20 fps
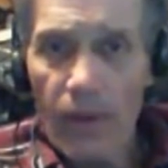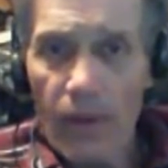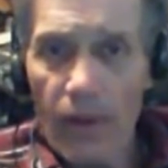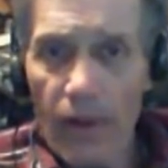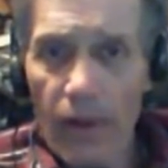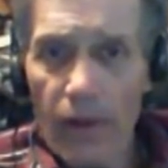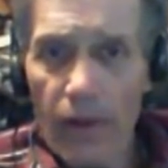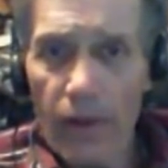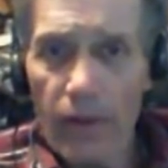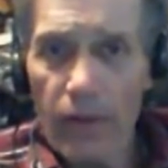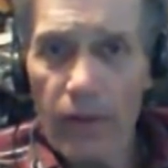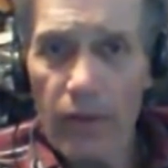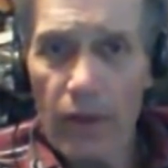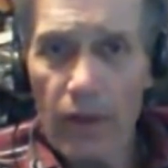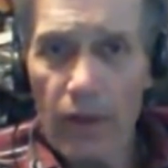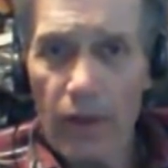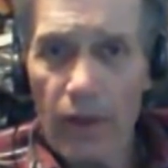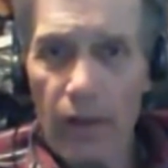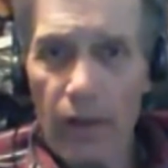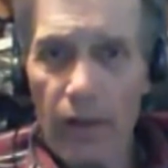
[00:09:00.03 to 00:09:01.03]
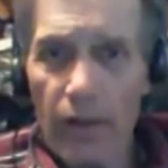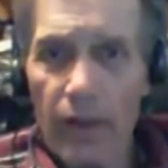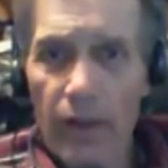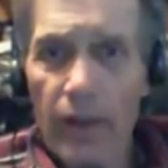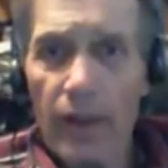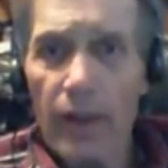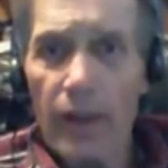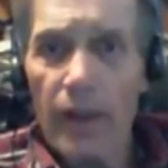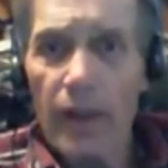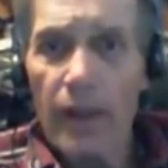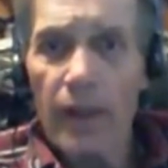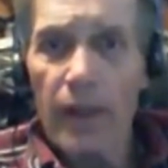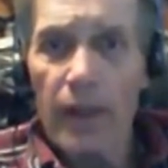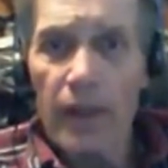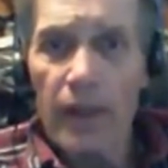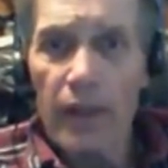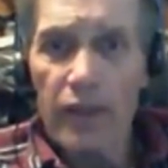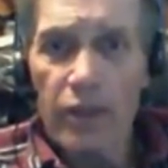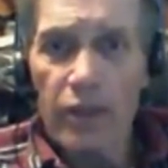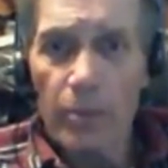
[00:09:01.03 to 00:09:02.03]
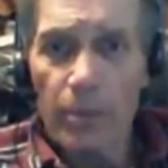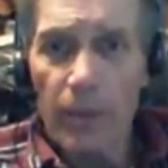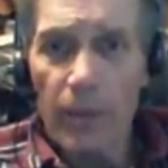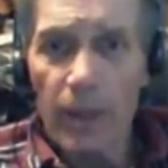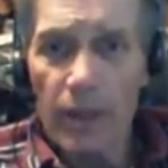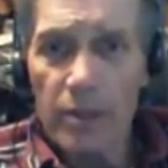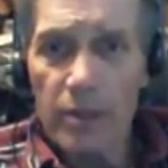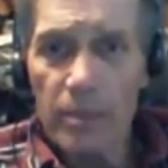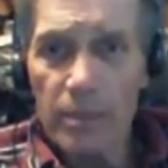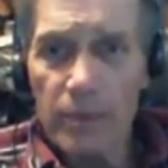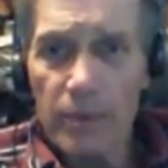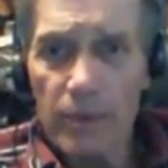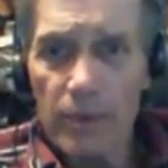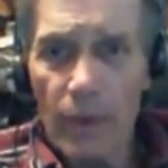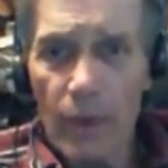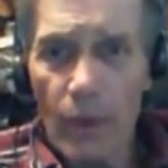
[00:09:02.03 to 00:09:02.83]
Aaron Tarr, is it possible to